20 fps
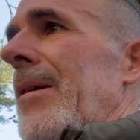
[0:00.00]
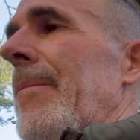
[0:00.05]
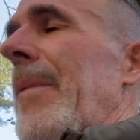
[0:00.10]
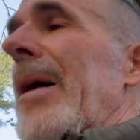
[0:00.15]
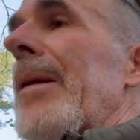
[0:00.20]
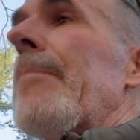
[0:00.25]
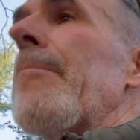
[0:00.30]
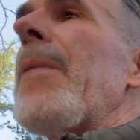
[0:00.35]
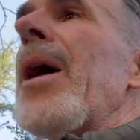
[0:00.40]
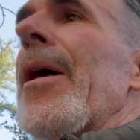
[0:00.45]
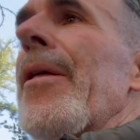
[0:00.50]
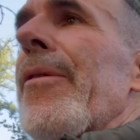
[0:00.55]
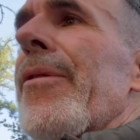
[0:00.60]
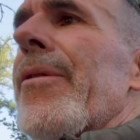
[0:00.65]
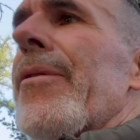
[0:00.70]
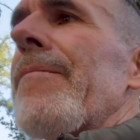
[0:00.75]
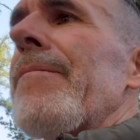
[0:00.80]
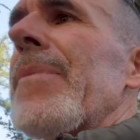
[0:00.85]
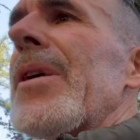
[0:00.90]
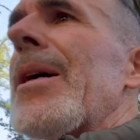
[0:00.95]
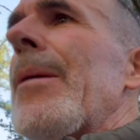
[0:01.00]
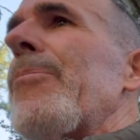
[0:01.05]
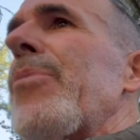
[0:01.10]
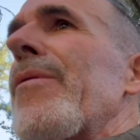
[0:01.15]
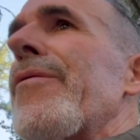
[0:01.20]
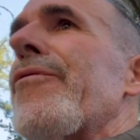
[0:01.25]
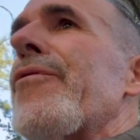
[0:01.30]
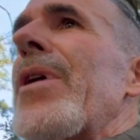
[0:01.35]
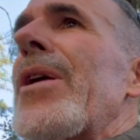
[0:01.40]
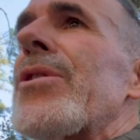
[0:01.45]
a month. A couple
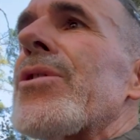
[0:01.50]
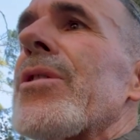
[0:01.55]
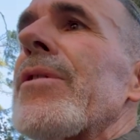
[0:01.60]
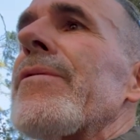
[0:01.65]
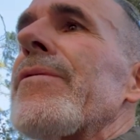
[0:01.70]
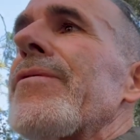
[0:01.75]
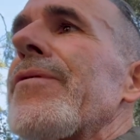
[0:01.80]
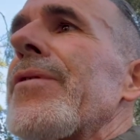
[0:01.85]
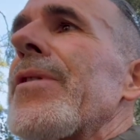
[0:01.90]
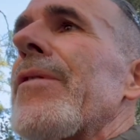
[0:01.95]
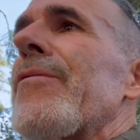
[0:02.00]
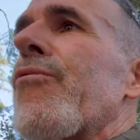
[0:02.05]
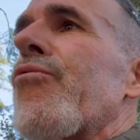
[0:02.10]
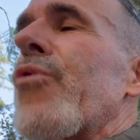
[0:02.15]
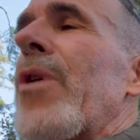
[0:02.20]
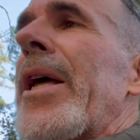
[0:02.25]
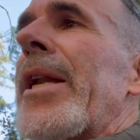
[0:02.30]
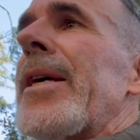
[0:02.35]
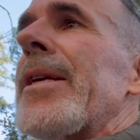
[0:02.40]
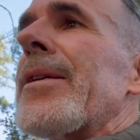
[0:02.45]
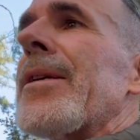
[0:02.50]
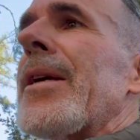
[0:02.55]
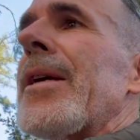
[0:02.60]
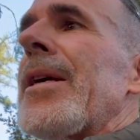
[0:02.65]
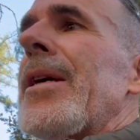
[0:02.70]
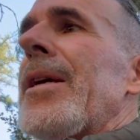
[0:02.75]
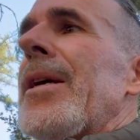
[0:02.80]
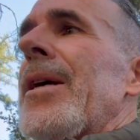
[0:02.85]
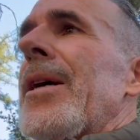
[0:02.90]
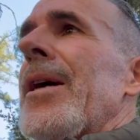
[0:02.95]
friends have read it.
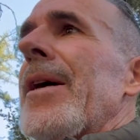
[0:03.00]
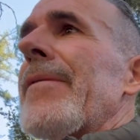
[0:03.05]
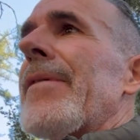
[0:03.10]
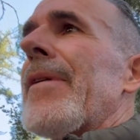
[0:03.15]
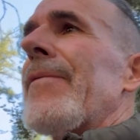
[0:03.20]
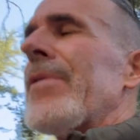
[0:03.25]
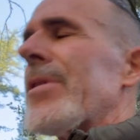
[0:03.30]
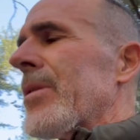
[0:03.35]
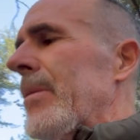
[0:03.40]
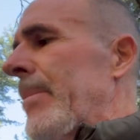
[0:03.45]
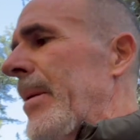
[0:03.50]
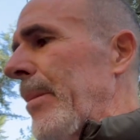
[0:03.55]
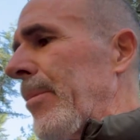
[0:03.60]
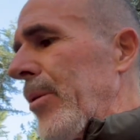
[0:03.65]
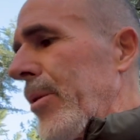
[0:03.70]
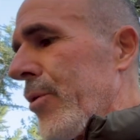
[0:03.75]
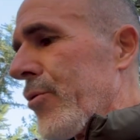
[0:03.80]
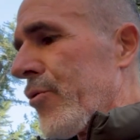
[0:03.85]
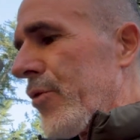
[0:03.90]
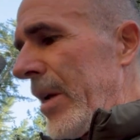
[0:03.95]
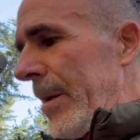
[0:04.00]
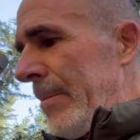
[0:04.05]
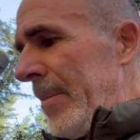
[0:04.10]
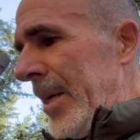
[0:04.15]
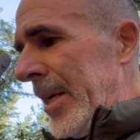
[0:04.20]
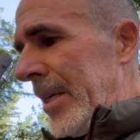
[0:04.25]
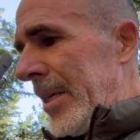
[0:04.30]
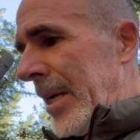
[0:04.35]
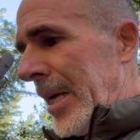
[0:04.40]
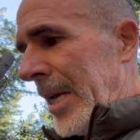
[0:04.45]
I've given some people the
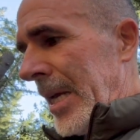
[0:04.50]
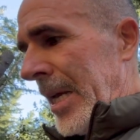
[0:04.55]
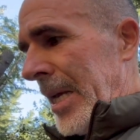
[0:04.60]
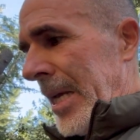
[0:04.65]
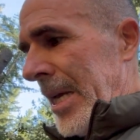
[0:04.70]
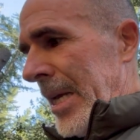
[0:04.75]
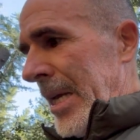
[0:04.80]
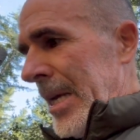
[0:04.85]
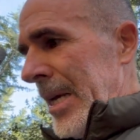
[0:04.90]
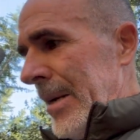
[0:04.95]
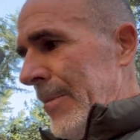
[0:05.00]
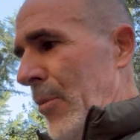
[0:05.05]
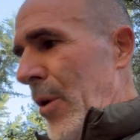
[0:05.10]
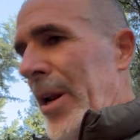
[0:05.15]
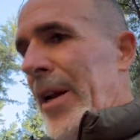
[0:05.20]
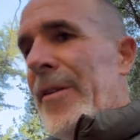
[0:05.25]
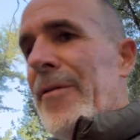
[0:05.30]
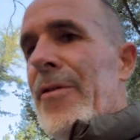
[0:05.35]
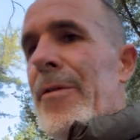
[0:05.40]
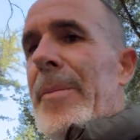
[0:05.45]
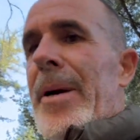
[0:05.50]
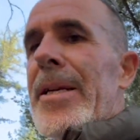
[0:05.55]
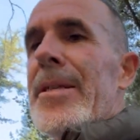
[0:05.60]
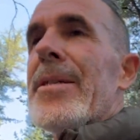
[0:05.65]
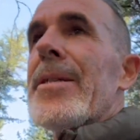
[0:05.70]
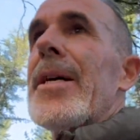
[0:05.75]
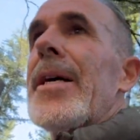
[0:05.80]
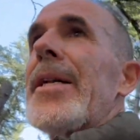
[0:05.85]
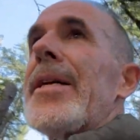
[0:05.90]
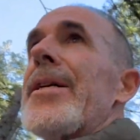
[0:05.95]
treatment. I'm waiting for my
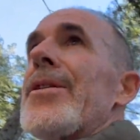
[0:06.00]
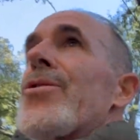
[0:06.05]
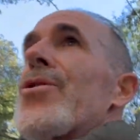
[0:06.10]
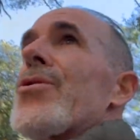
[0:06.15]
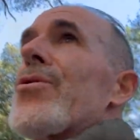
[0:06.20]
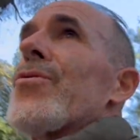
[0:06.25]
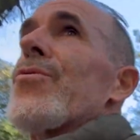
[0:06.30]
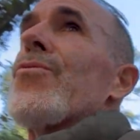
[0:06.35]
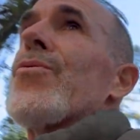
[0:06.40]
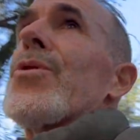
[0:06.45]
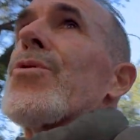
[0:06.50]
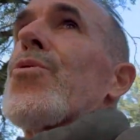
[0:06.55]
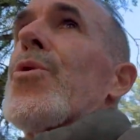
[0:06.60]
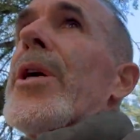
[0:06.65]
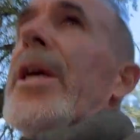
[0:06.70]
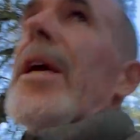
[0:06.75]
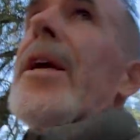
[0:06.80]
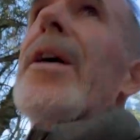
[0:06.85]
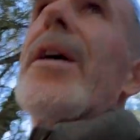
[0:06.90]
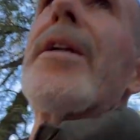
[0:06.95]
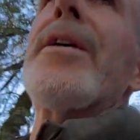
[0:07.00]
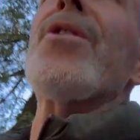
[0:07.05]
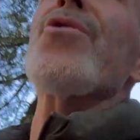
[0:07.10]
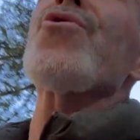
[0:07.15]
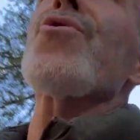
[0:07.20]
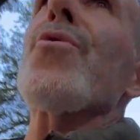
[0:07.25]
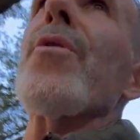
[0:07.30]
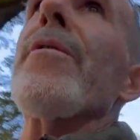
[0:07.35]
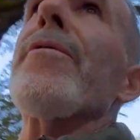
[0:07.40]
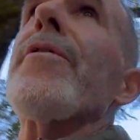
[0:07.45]
son. He just was working on his
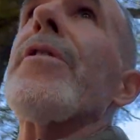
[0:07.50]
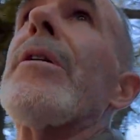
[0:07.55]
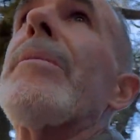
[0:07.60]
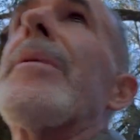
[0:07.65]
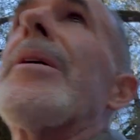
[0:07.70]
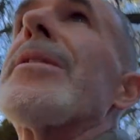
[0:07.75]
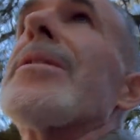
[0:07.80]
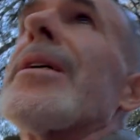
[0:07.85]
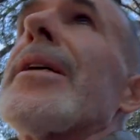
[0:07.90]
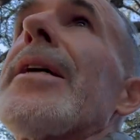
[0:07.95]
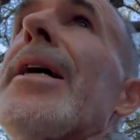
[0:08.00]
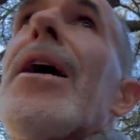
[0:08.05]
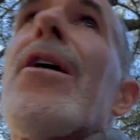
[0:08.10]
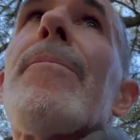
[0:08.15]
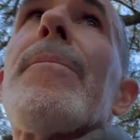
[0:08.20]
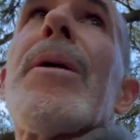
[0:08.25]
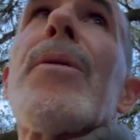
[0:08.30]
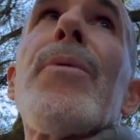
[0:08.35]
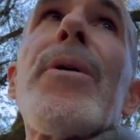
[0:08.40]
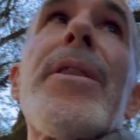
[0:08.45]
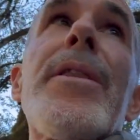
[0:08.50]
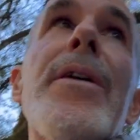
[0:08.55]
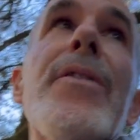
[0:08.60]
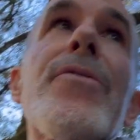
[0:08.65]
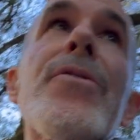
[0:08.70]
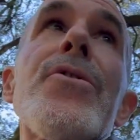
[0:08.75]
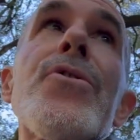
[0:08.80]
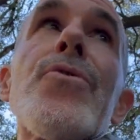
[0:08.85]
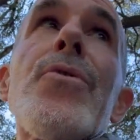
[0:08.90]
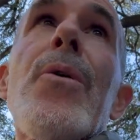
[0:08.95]
short film. He's going to help me with this,
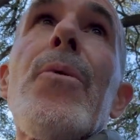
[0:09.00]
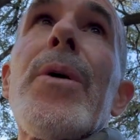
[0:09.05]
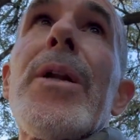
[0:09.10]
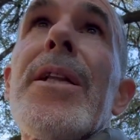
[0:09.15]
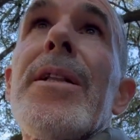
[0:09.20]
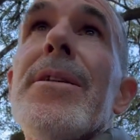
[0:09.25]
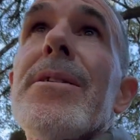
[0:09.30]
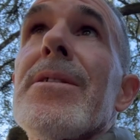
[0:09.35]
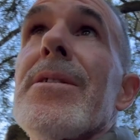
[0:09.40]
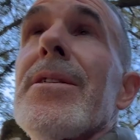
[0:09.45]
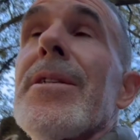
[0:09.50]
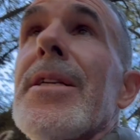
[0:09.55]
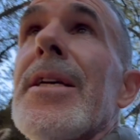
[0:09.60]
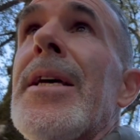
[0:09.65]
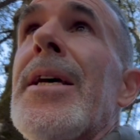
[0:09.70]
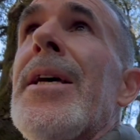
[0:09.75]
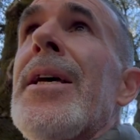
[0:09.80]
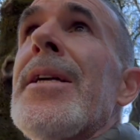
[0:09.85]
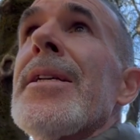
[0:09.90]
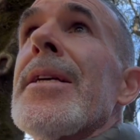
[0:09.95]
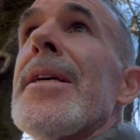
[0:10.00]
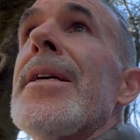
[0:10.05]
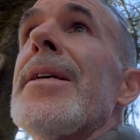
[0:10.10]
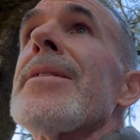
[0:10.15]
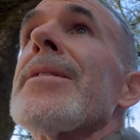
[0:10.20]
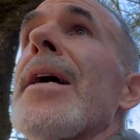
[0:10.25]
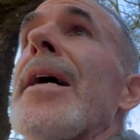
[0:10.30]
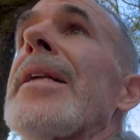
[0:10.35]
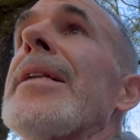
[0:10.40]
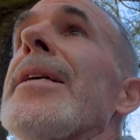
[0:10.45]
and so I want to listen to
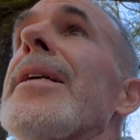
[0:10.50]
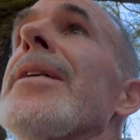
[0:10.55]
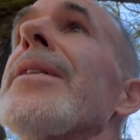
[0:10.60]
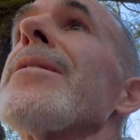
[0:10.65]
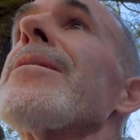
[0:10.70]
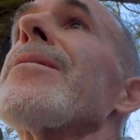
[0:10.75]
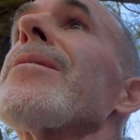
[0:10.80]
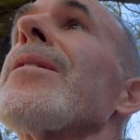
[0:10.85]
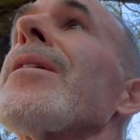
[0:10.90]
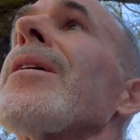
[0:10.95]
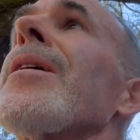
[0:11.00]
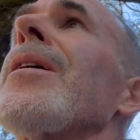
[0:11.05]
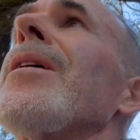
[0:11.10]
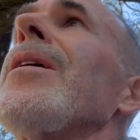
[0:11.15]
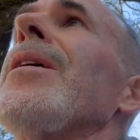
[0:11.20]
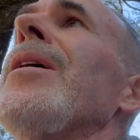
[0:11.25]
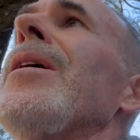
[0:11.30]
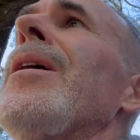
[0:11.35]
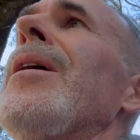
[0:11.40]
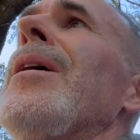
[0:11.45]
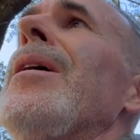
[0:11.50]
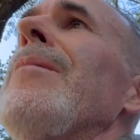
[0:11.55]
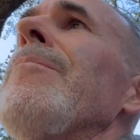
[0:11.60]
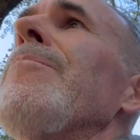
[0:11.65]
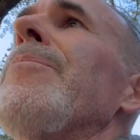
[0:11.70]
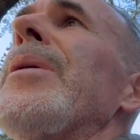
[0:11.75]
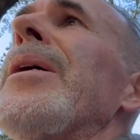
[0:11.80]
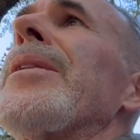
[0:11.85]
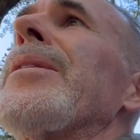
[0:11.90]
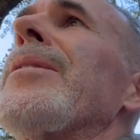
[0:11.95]
his ideas.
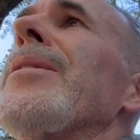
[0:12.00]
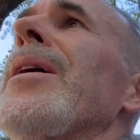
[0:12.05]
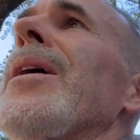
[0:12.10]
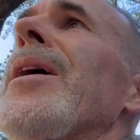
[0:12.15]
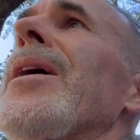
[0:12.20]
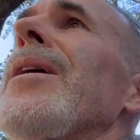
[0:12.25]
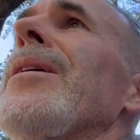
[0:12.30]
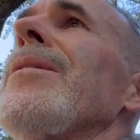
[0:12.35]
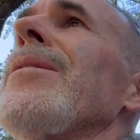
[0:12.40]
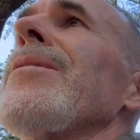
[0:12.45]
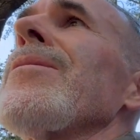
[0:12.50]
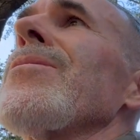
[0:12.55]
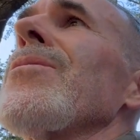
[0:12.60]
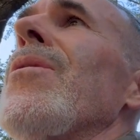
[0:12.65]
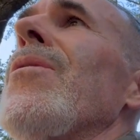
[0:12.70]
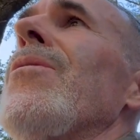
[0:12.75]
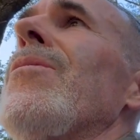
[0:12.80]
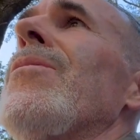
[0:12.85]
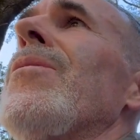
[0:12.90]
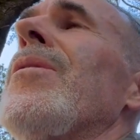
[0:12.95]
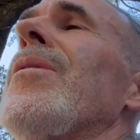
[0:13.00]
But so